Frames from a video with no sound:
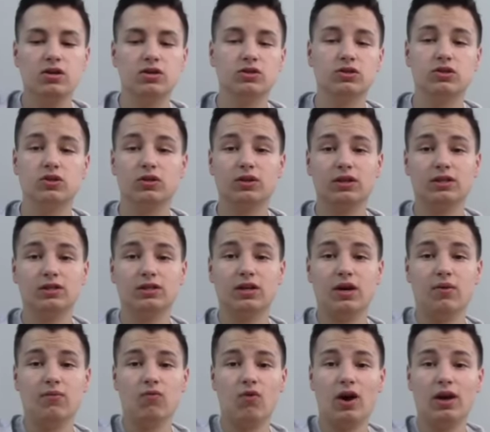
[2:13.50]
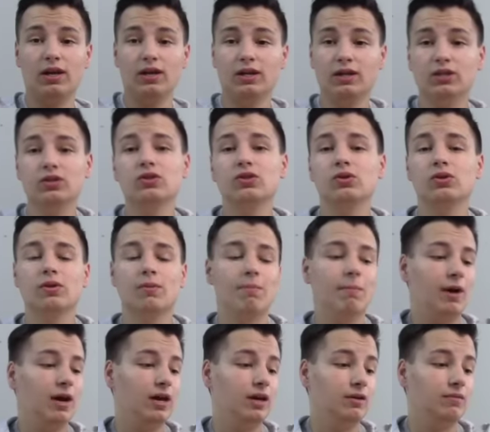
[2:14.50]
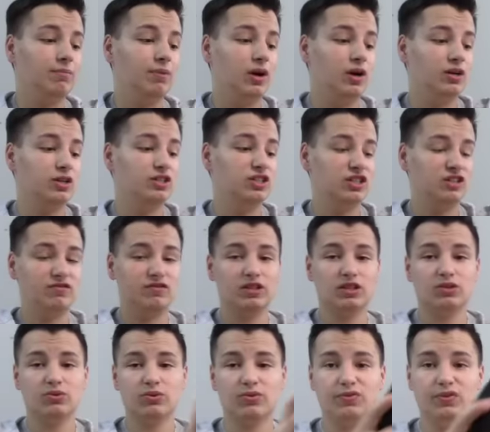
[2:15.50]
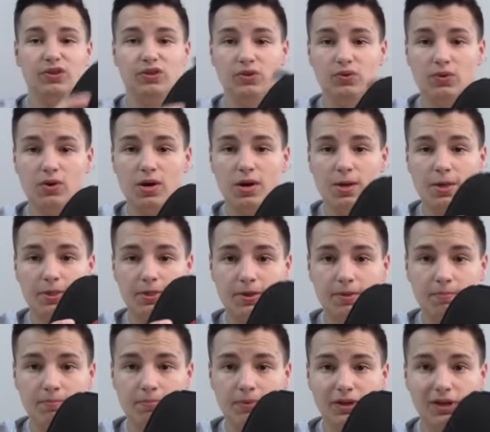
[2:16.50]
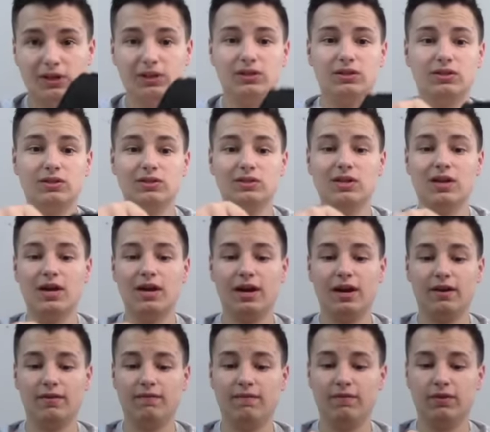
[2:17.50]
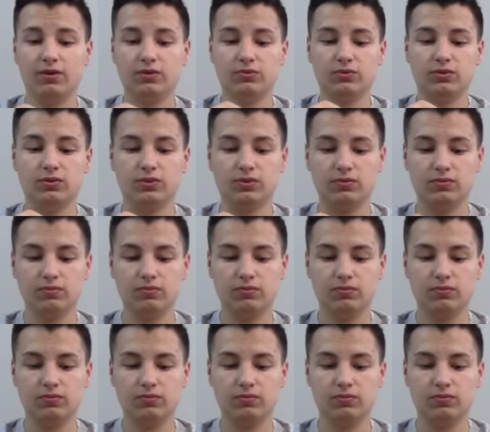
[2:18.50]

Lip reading: So let's get right into the main part of this review, the Beats headphones.